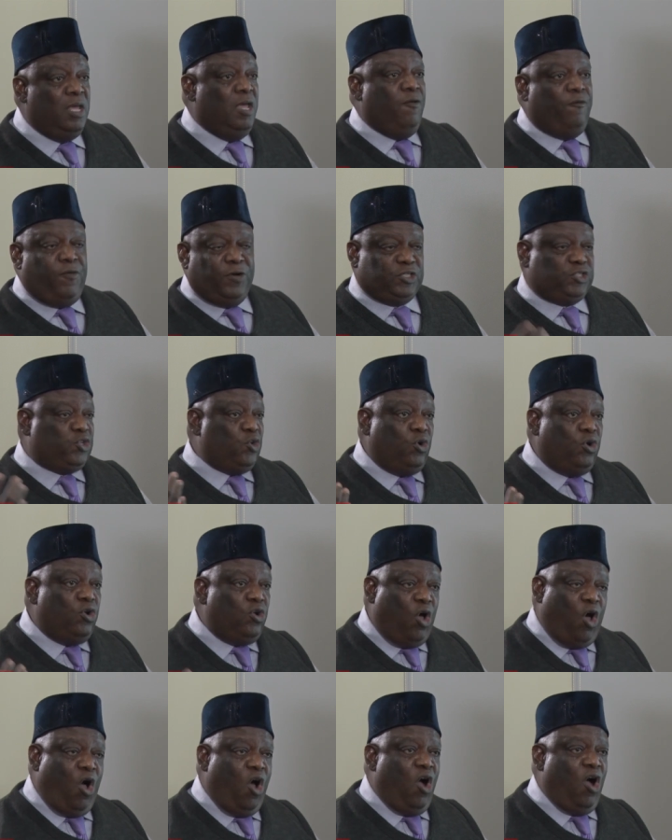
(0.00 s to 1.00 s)
For so
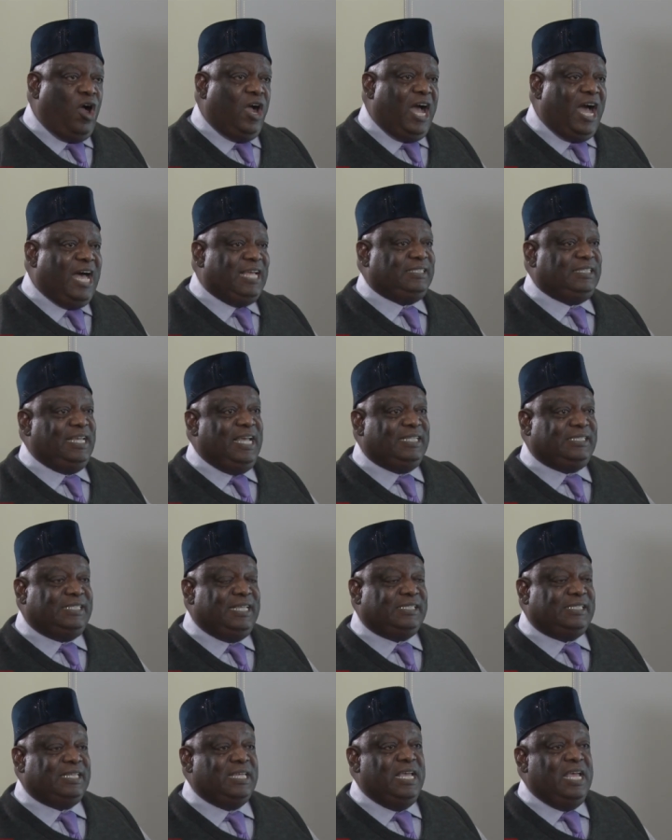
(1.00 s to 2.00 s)
long as it
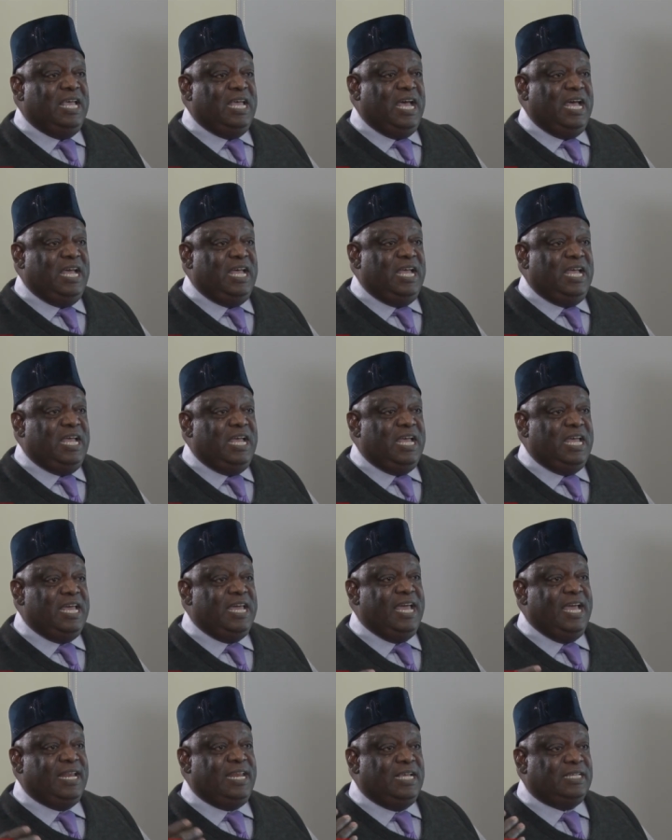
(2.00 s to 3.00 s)
is
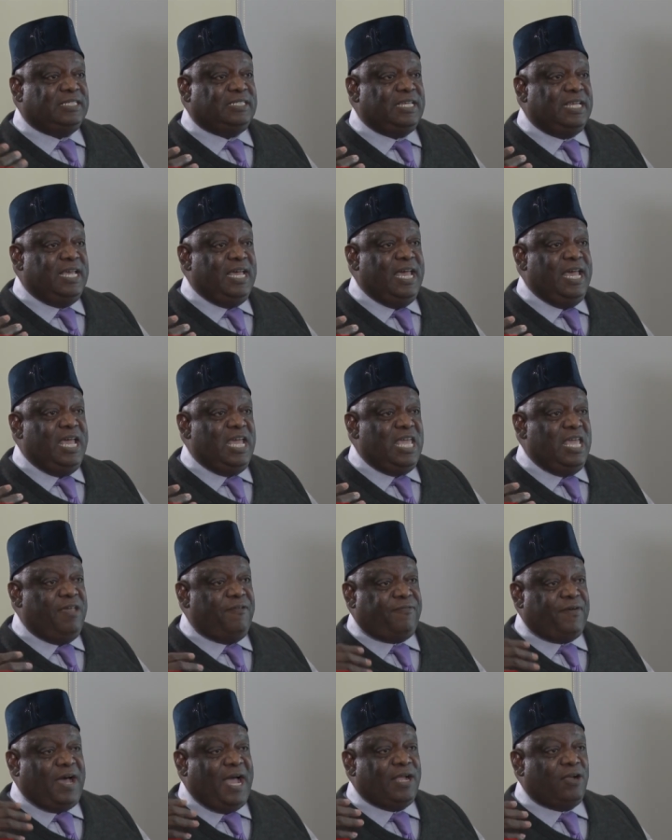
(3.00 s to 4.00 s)

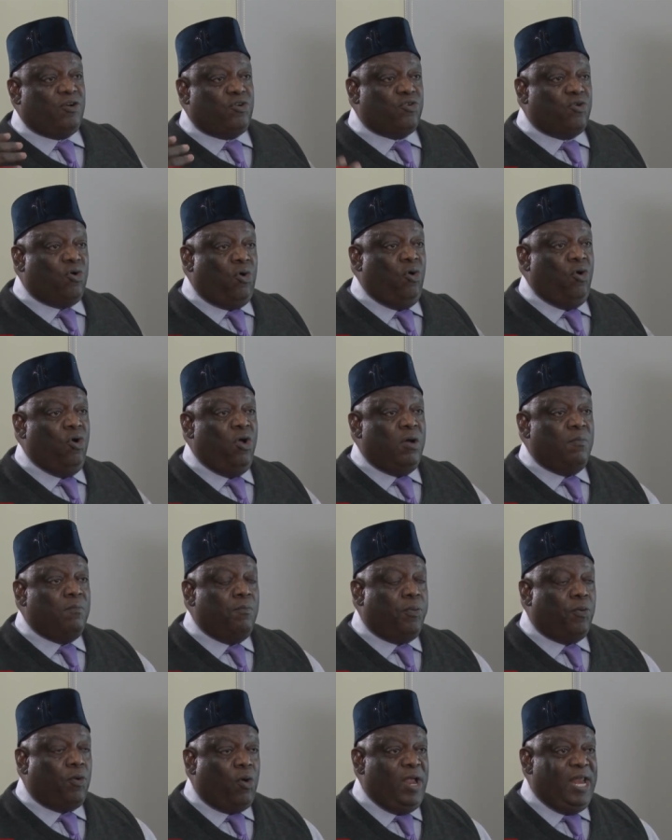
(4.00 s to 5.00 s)
if I grow
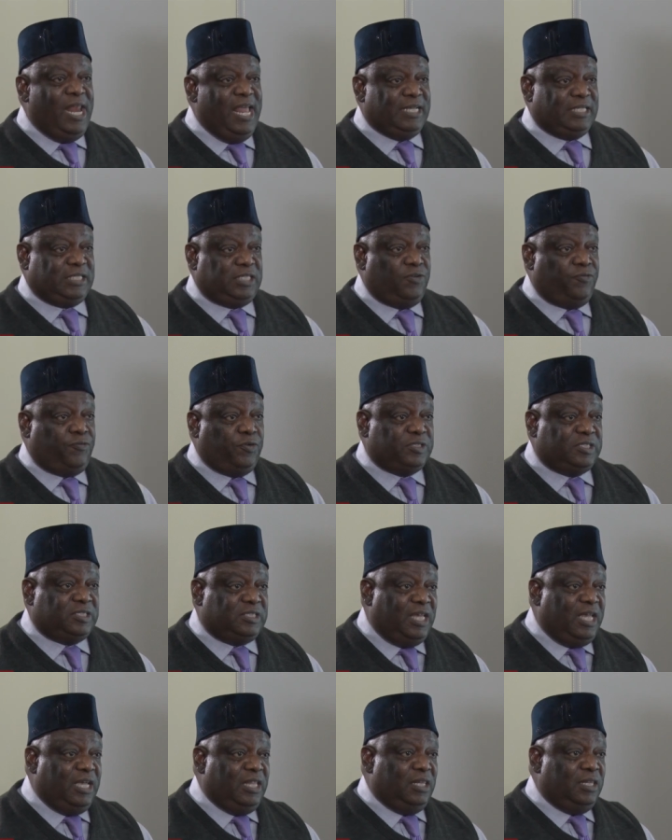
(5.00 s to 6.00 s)
broilers for
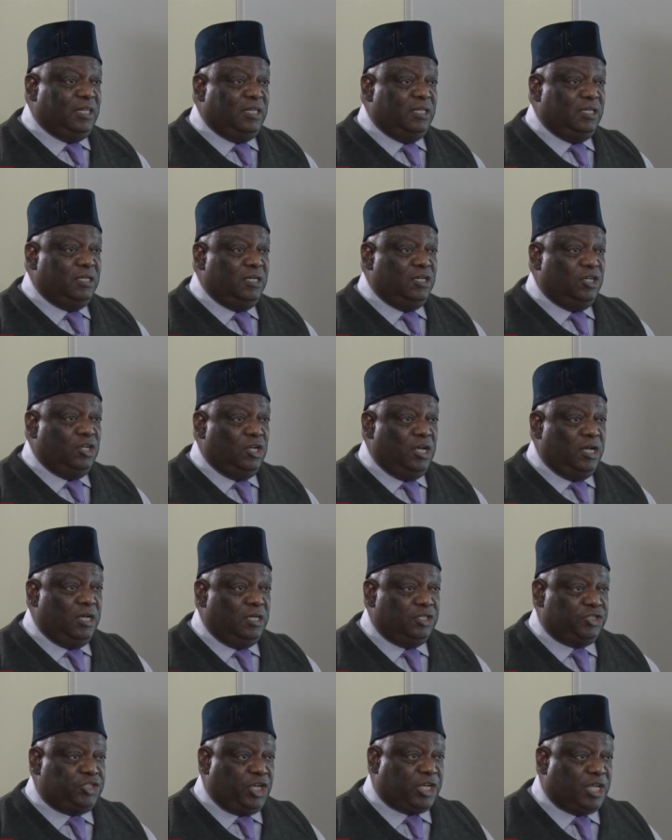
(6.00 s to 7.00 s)
sale,
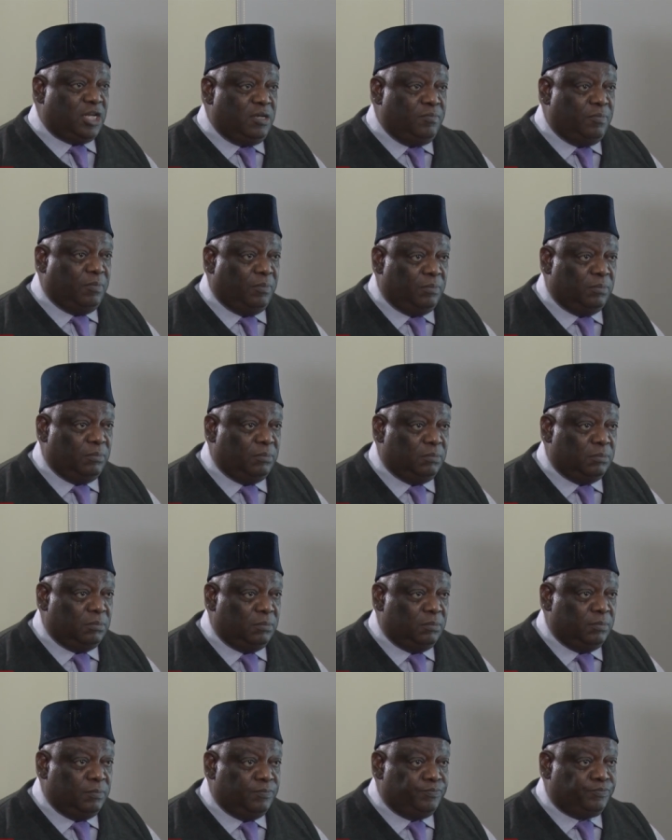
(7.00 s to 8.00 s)
chicken,
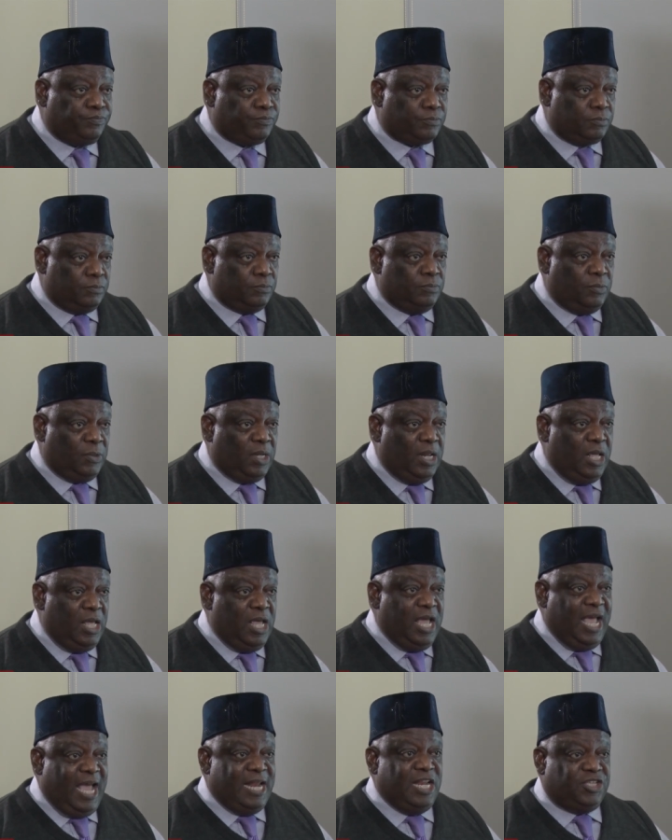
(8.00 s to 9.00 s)
and
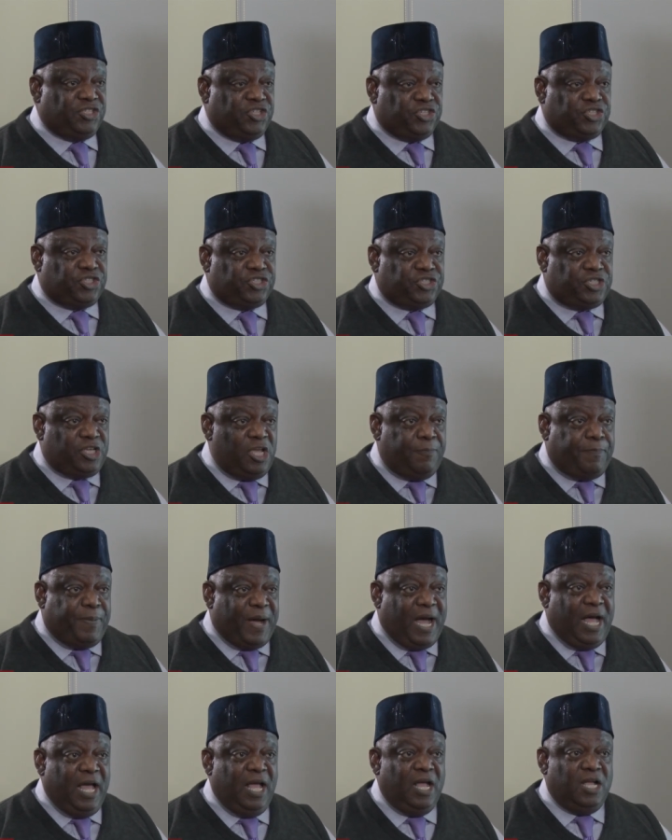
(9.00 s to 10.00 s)
it is
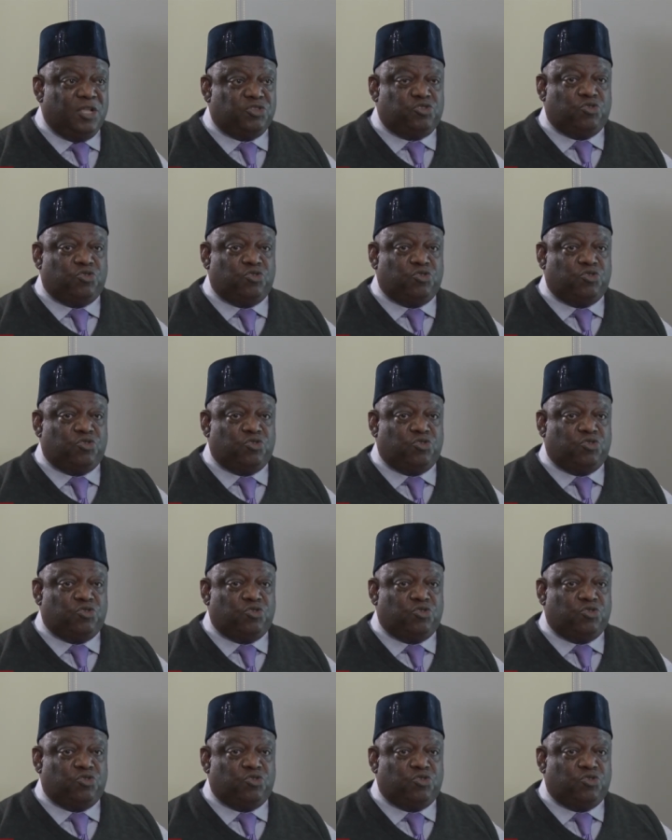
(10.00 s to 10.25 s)
cheaper to